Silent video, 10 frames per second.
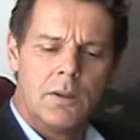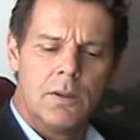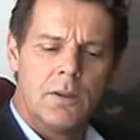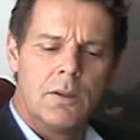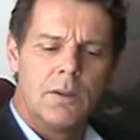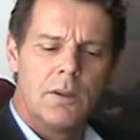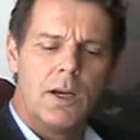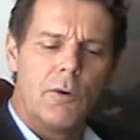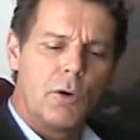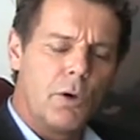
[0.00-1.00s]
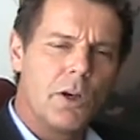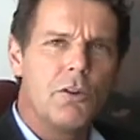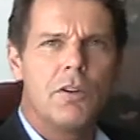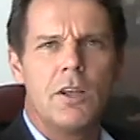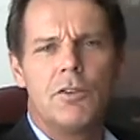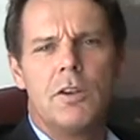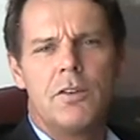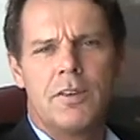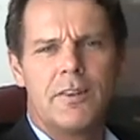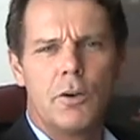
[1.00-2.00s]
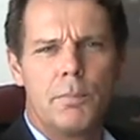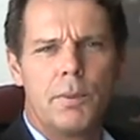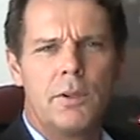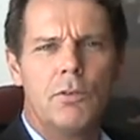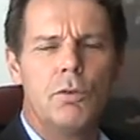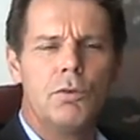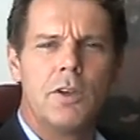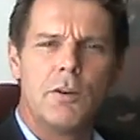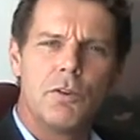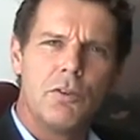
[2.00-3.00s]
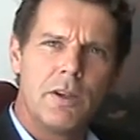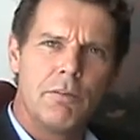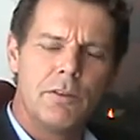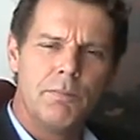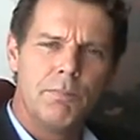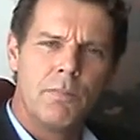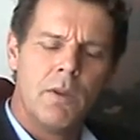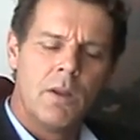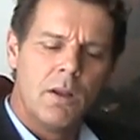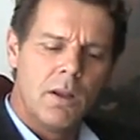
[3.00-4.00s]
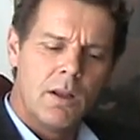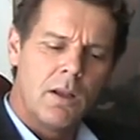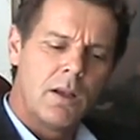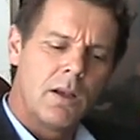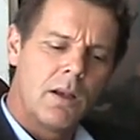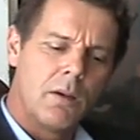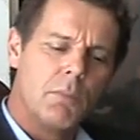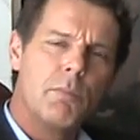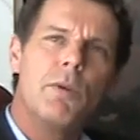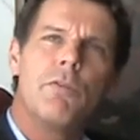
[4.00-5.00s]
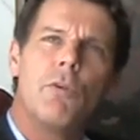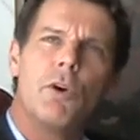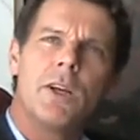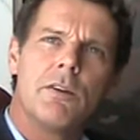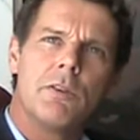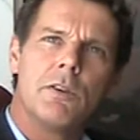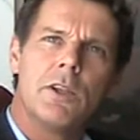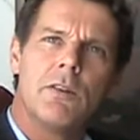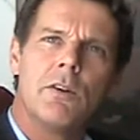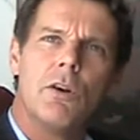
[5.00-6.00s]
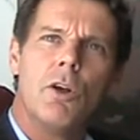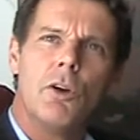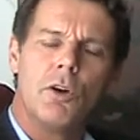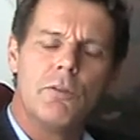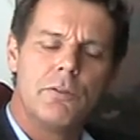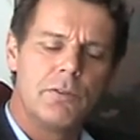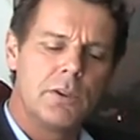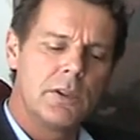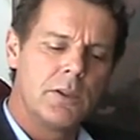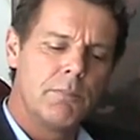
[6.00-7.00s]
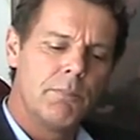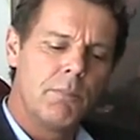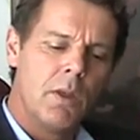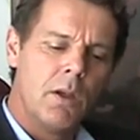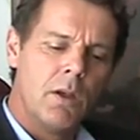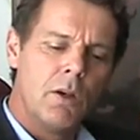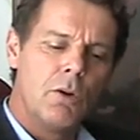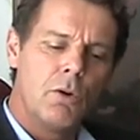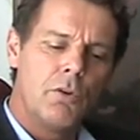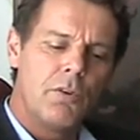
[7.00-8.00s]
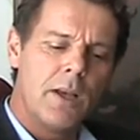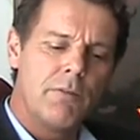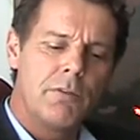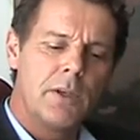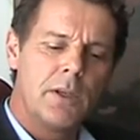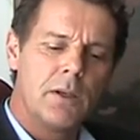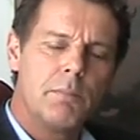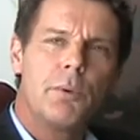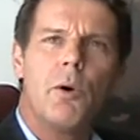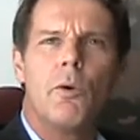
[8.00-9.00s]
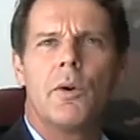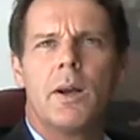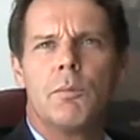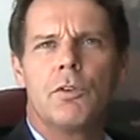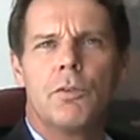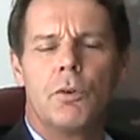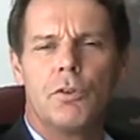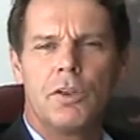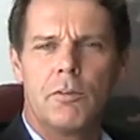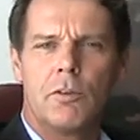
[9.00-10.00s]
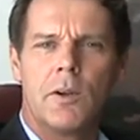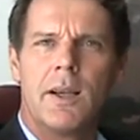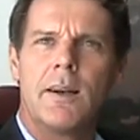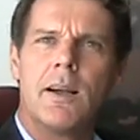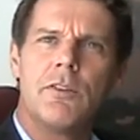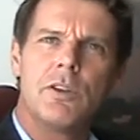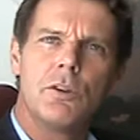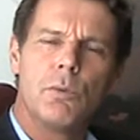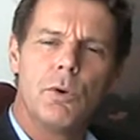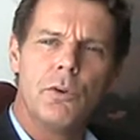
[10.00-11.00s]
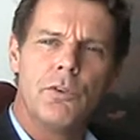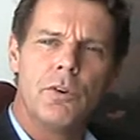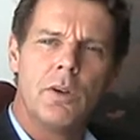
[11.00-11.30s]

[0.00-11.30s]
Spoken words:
Our organization is set up in 2007, but before that we did a lot of cost-saving programs for several airlines in the world.